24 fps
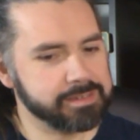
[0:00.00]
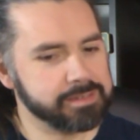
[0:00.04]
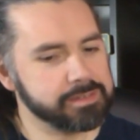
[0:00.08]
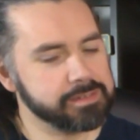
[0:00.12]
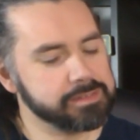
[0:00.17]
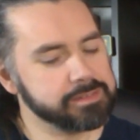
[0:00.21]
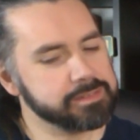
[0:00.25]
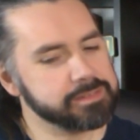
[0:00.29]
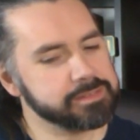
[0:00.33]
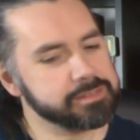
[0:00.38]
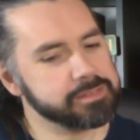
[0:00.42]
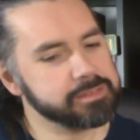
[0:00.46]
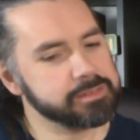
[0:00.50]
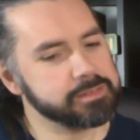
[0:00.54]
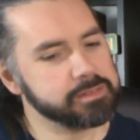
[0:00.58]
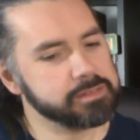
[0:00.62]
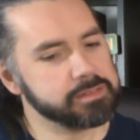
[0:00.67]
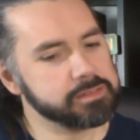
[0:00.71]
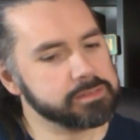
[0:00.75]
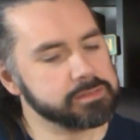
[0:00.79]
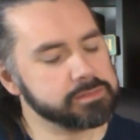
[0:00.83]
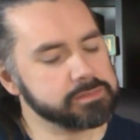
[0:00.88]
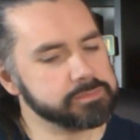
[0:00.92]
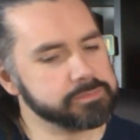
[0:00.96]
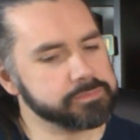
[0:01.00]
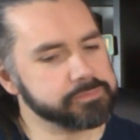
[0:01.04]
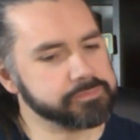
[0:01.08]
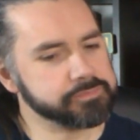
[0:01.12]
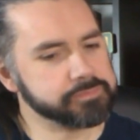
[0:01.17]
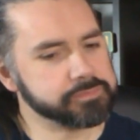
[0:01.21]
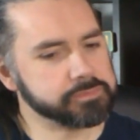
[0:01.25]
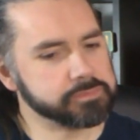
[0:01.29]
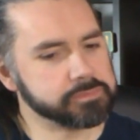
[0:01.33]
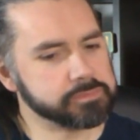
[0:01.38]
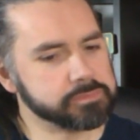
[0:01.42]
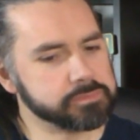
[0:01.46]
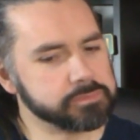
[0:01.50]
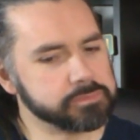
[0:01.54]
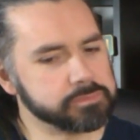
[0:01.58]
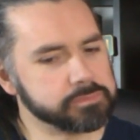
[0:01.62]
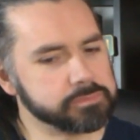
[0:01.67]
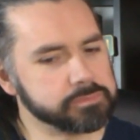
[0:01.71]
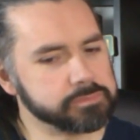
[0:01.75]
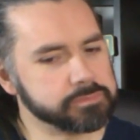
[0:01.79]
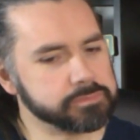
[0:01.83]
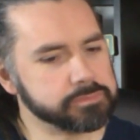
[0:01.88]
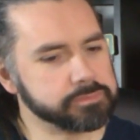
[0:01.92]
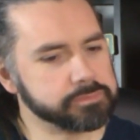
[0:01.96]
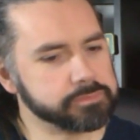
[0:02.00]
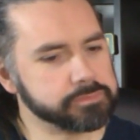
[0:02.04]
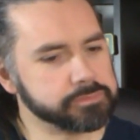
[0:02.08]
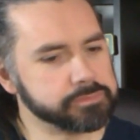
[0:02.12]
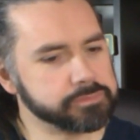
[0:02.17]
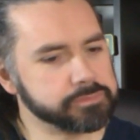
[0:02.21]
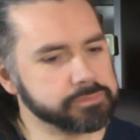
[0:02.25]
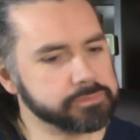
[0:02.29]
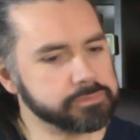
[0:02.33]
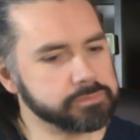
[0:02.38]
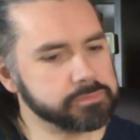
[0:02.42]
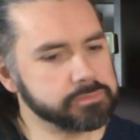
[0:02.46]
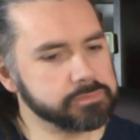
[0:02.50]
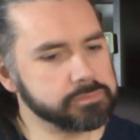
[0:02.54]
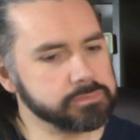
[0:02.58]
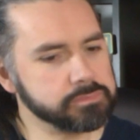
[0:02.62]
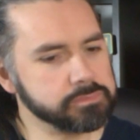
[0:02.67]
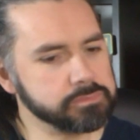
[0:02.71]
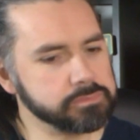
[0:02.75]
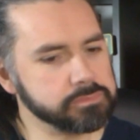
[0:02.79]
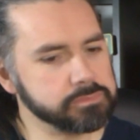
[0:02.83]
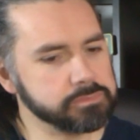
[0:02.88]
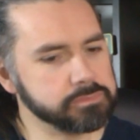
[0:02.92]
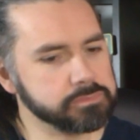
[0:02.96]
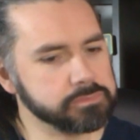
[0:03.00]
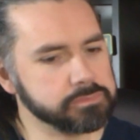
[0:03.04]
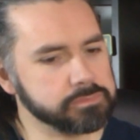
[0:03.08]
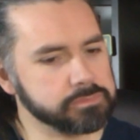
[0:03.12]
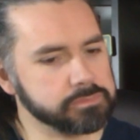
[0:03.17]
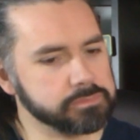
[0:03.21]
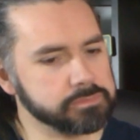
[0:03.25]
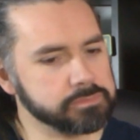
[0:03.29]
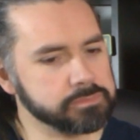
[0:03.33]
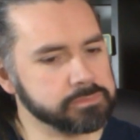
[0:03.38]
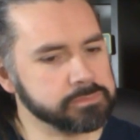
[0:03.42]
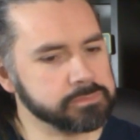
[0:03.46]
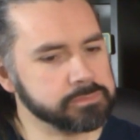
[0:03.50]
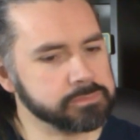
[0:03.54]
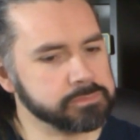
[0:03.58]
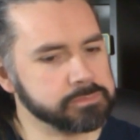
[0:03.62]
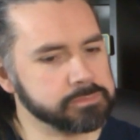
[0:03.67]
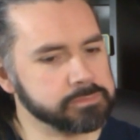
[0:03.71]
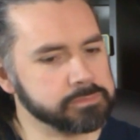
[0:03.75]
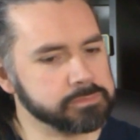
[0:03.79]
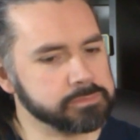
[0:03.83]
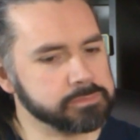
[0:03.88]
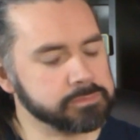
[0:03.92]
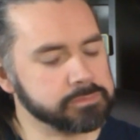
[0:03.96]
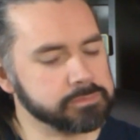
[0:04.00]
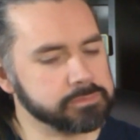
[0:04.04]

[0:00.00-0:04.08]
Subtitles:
No words are spoken by the person on screen.